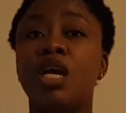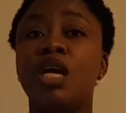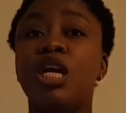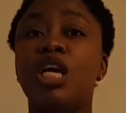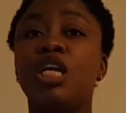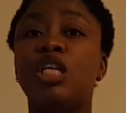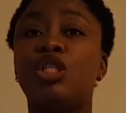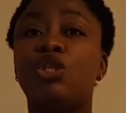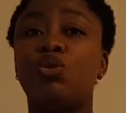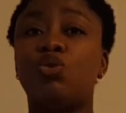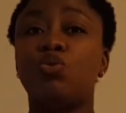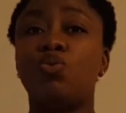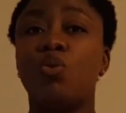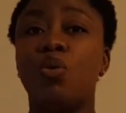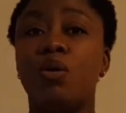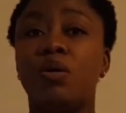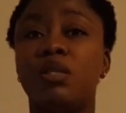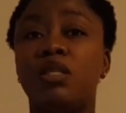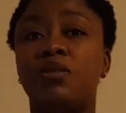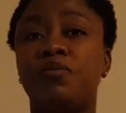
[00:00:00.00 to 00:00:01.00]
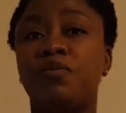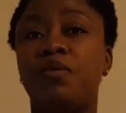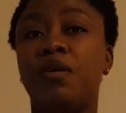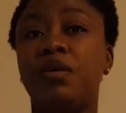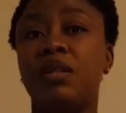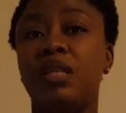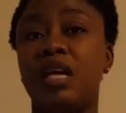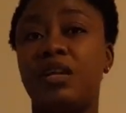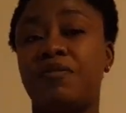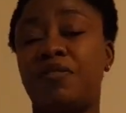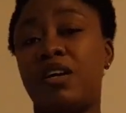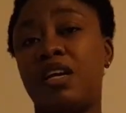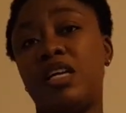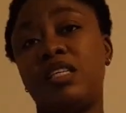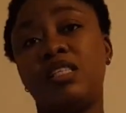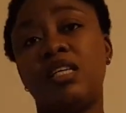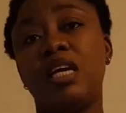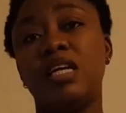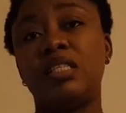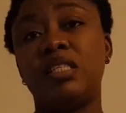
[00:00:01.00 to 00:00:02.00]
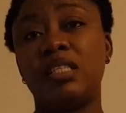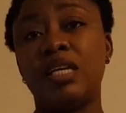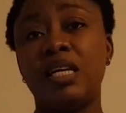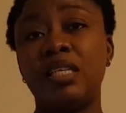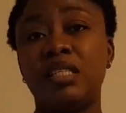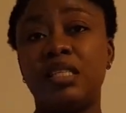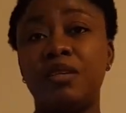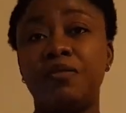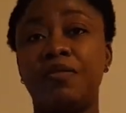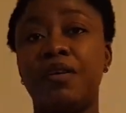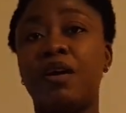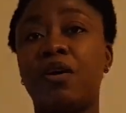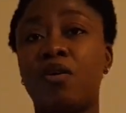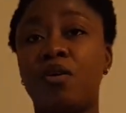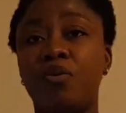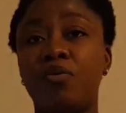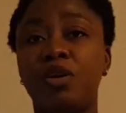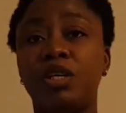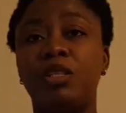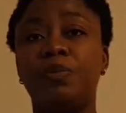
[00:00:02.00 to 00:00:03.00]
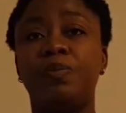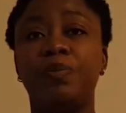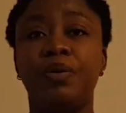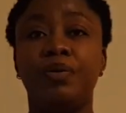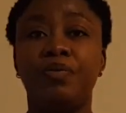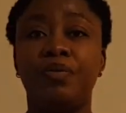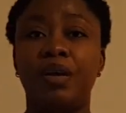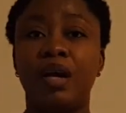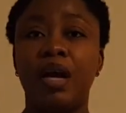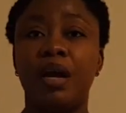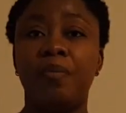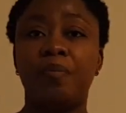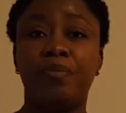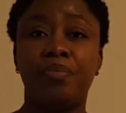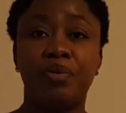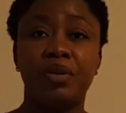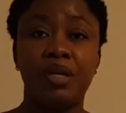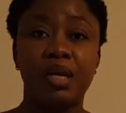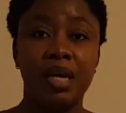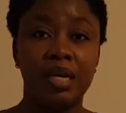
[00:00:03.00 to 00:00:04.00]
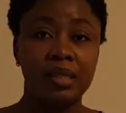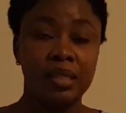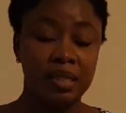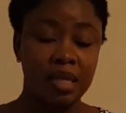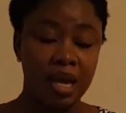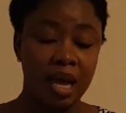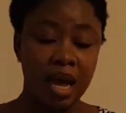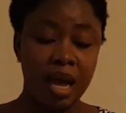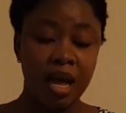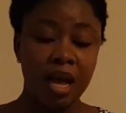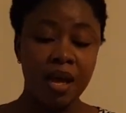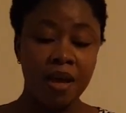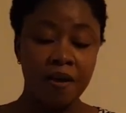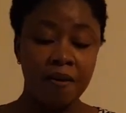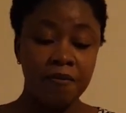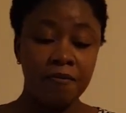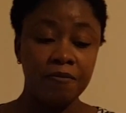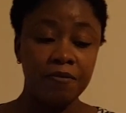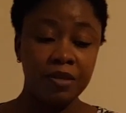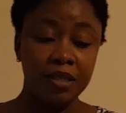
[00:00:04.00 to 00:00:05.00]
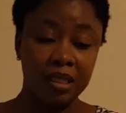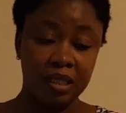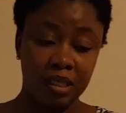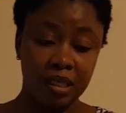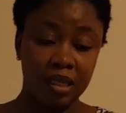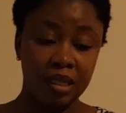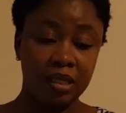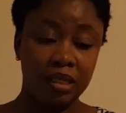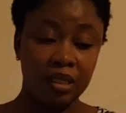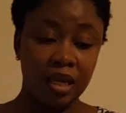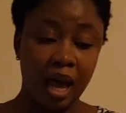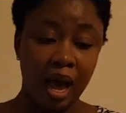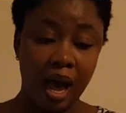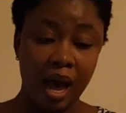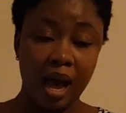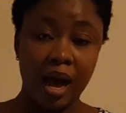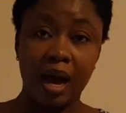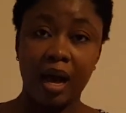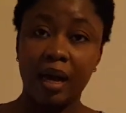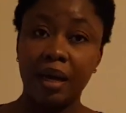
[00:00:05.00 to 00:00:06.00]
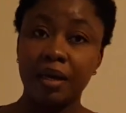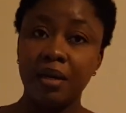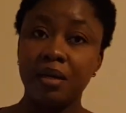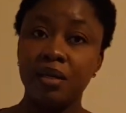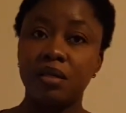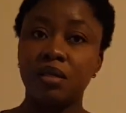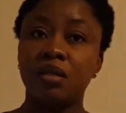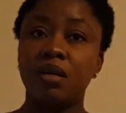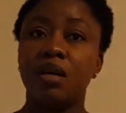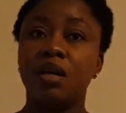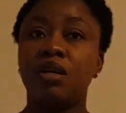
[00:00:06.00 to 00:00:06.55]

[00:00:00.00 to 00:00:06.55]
It was found that financial incentives encourage prenatal visits and